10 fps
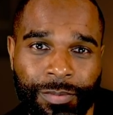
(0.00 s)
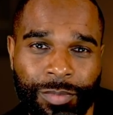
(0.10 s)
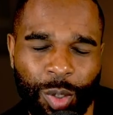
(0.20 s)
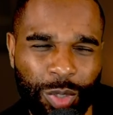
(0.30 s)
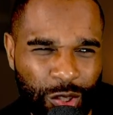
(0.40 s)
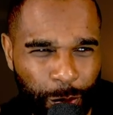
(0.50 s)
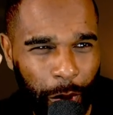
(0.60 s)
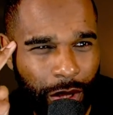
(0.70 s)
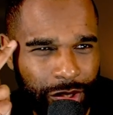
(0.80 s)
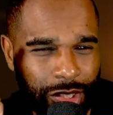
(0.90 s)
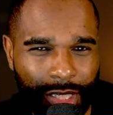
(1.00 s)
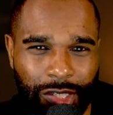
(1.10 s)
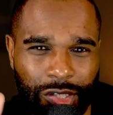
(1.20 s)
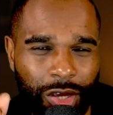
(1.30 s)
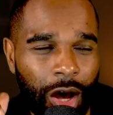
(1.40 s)
So he spots this.
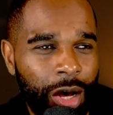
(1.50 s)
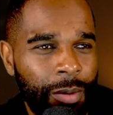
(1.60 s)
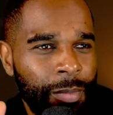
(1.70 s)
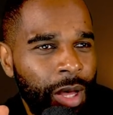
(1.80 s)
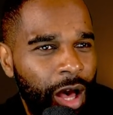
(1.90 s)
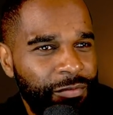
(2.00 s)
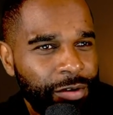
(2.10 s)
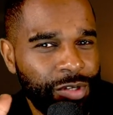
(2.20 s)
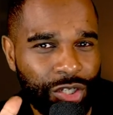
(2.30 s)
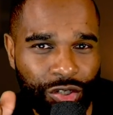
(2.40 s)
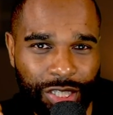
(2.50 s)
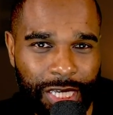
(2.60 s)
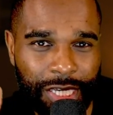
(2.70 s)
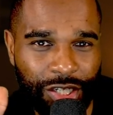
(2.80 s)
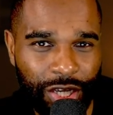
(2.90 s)
He's got a, a very
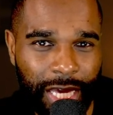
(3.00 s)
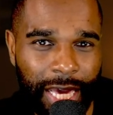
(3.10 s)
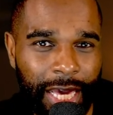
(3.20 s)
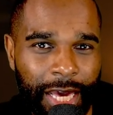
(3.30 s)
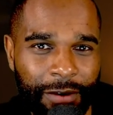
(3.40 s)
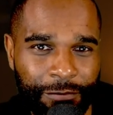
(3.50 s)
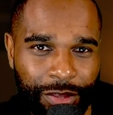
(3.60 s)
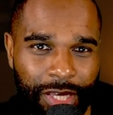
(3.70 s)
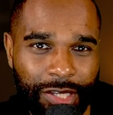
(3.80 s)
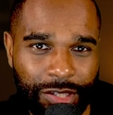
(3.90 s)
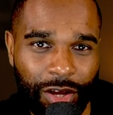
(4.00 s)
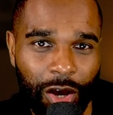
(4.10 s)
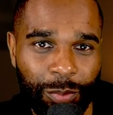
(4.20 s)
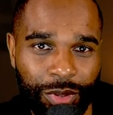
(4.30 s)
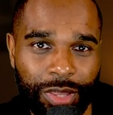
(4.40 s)
strategic ear for these
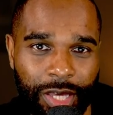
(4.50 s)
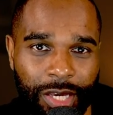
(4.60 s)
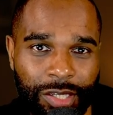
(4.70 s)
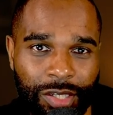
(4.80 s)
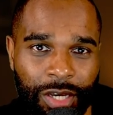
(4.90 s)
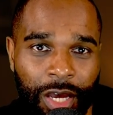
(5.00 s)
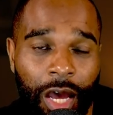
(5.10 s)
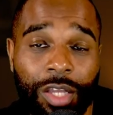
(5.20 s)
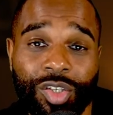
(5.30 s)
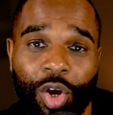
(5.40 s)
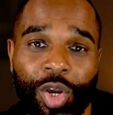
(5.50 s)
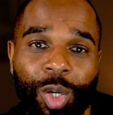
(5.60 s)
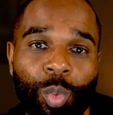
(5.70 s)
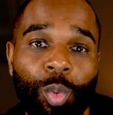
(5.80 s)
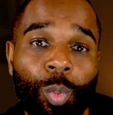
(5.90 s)
type of things. And so he
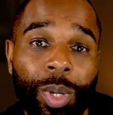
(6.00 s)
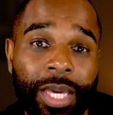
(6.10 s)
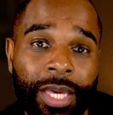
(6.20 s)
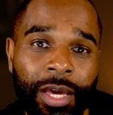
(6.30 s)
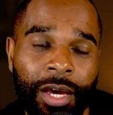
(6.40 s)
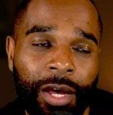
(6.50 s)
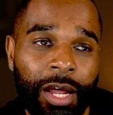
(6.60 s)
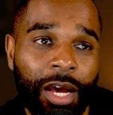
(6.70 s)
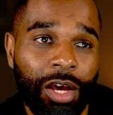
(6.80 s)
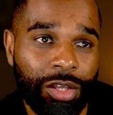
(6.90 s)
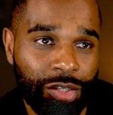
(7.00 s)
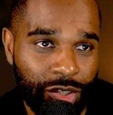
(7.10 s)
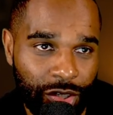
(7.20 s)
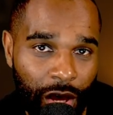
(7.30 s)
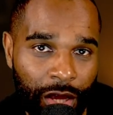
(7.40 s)
will be
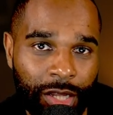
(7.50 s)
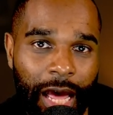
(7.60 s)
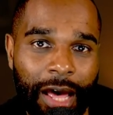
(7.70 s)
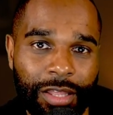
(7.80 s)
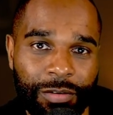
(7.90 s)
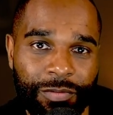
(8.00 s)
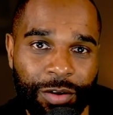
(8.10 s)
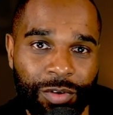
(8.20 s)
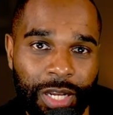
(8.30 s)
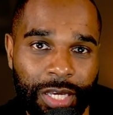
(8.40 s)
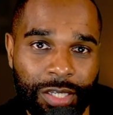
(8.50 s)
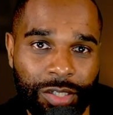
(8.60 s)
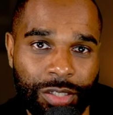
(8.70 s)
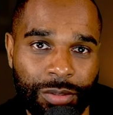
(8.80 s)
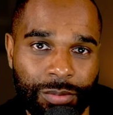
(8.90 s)
concerned at the very
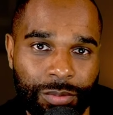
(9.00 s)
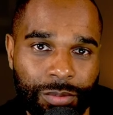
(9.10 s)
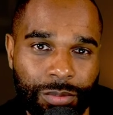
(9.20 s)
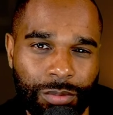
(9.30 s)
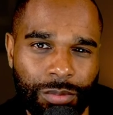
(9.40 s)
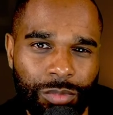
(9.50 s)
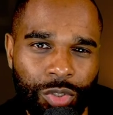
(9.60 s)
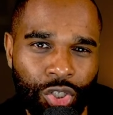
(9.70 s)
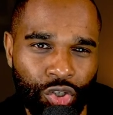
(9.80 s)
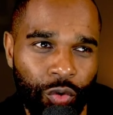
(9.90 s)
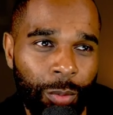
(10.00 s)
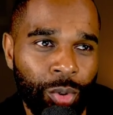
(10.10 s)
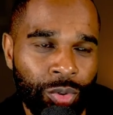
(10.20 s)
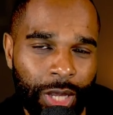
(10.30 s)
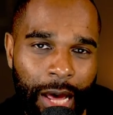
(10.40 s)
least,
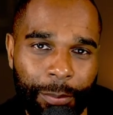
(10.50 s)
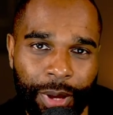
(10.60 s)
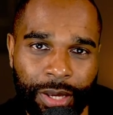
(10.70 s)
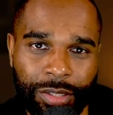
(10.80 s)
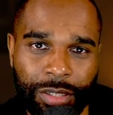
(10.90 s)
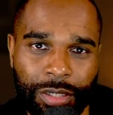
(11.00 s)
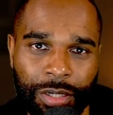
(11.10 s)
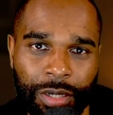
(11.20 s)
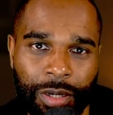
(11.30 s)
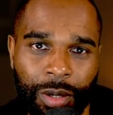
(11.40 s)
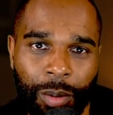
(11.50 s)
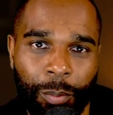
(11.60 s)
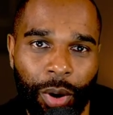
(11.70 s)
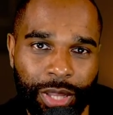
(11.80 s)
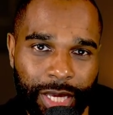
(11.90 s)
troubled at best
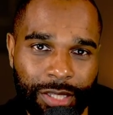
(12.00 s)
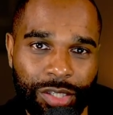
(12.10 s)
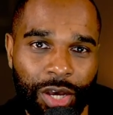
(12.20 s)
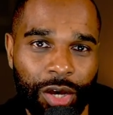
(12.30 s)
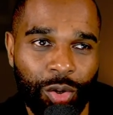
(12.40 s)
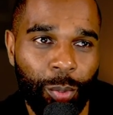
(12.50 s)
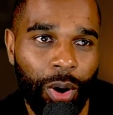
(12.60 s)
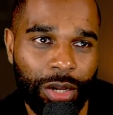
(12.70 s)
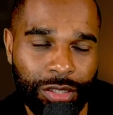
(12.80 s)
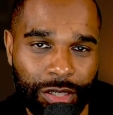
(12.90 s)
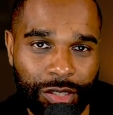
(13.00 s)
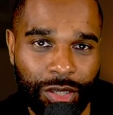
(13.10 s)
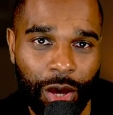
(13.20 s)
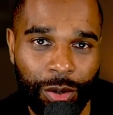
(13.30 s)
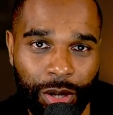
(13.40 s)
by the internal politics
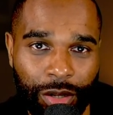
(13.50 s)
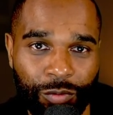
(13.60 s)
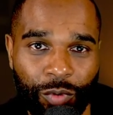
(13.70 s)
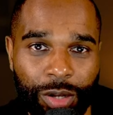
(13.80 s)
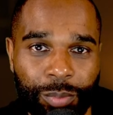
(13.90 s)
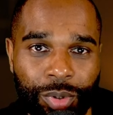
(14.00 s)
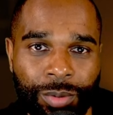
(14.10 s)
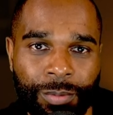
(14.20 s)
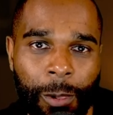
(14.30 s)
going on at Red Bull.